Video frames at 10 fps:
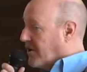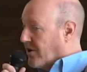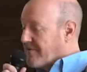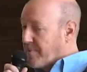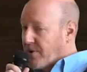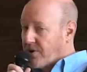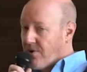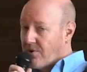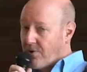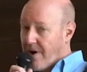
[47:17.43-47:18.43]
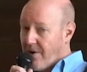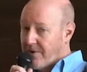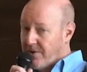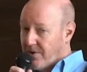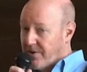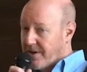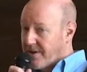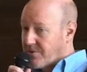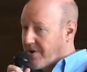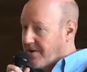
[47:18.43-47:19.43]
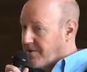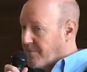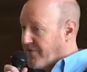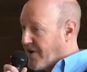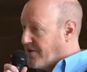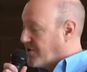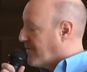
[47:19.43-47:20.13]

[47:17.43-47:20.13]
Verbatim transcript: you're going to have to bring your own crowd in the early days, right? Your friends,